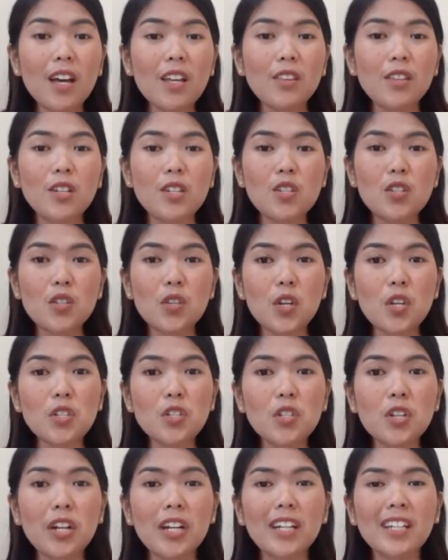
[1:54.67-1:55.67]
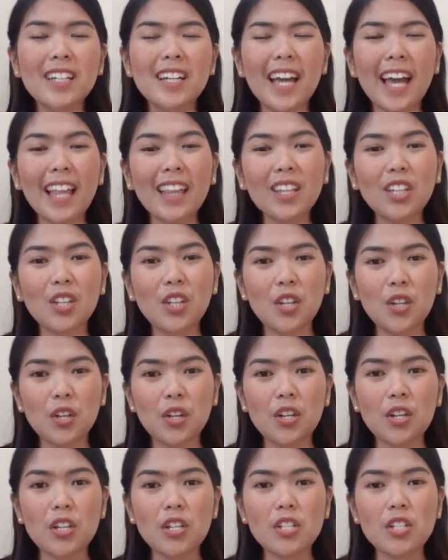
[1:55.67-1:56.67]
The researcher got
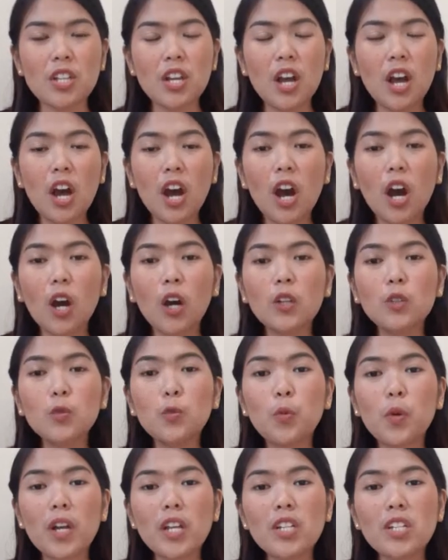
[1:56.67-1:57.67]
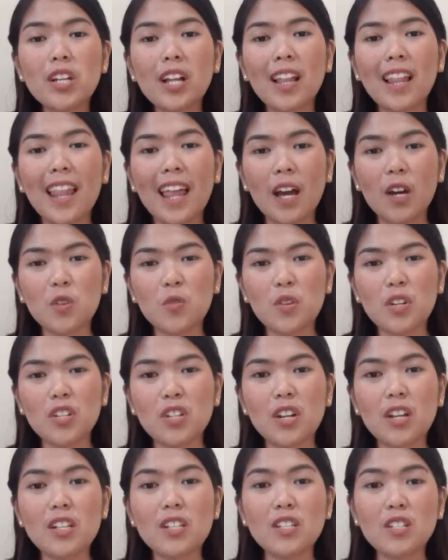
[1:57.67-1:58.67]
curious on which
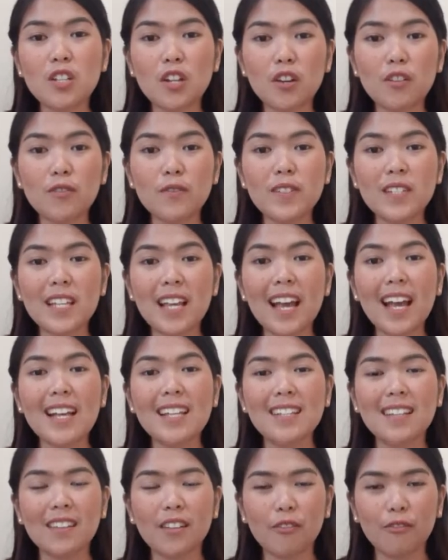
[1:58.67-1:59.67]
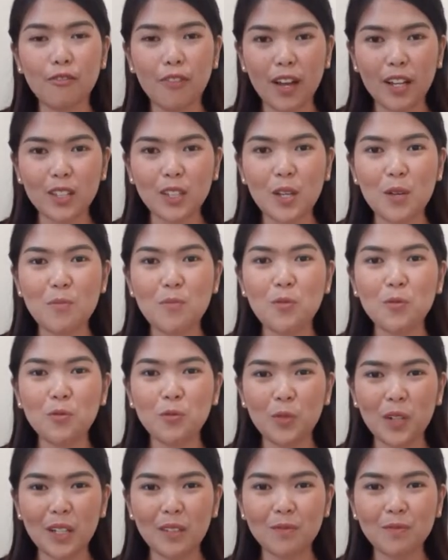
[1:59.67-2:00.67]
language serves as an effective
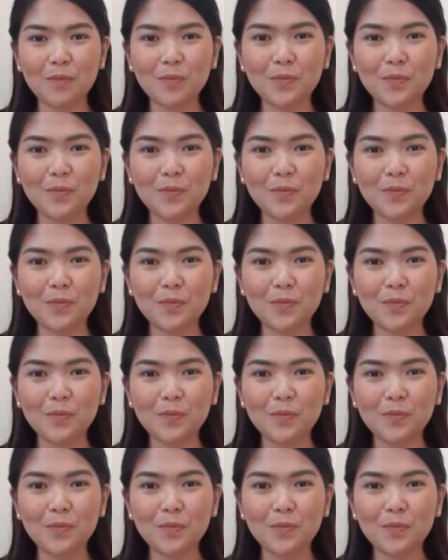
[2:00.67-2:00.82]
one.